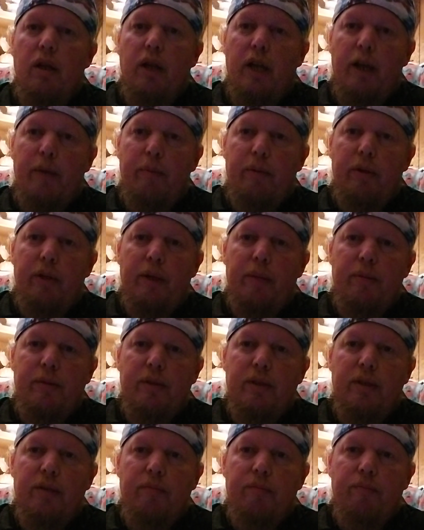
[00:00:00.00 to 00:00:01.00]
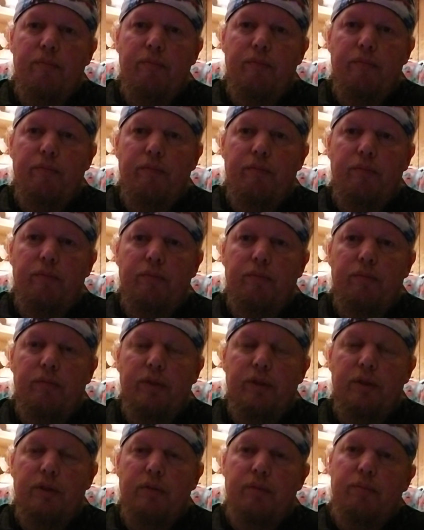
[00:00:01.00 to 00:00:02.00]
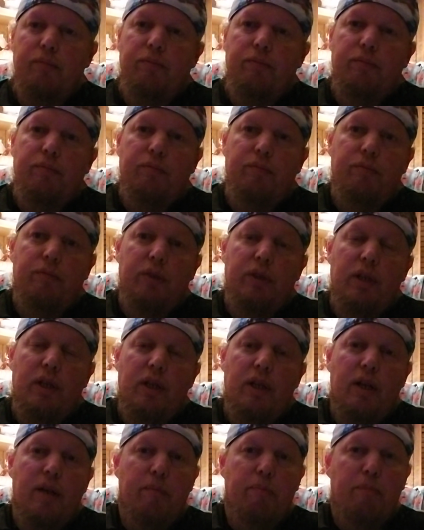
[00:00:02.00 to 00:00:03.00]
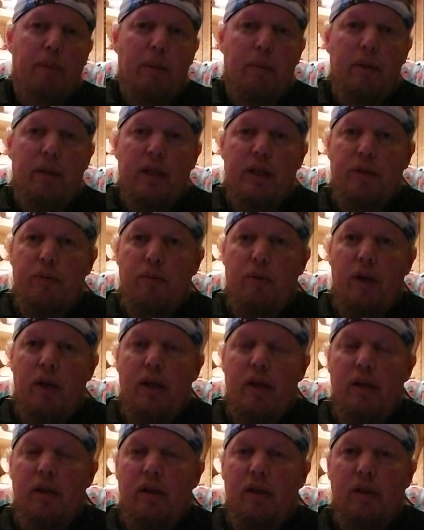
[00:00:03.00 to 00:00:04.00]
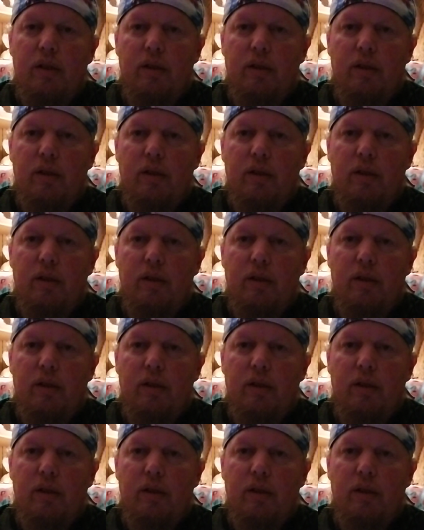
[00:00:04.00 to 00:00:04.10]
epilepsy. So maybe that's why